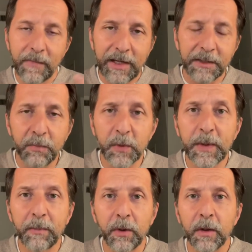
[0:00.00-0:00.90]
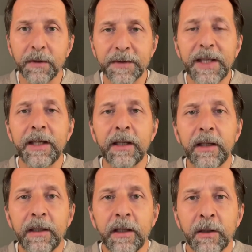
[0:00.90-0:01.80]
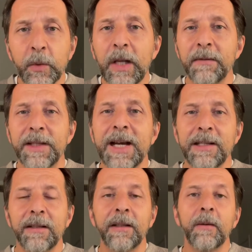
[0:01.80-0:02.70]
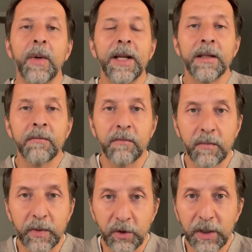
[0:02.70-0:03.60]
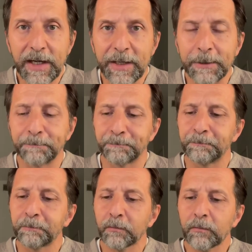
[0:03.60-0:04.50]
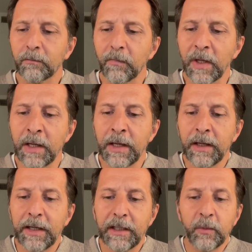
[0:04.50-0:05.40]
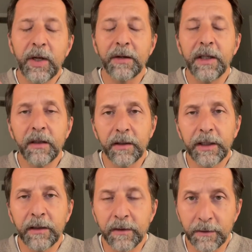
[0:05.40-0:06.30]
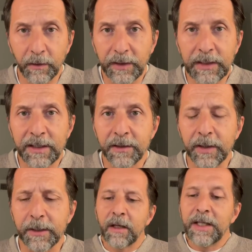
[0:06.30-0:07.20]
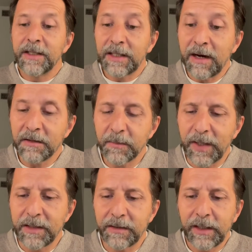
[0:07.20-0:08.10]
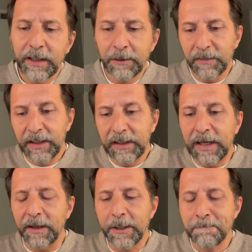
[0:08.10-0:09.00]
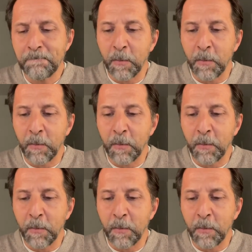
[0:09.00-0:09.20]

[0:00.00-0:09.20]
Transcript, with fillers: as most people think, in 1290 uh, when, when she died and we are here in 1300. He starts by saying, in Italian,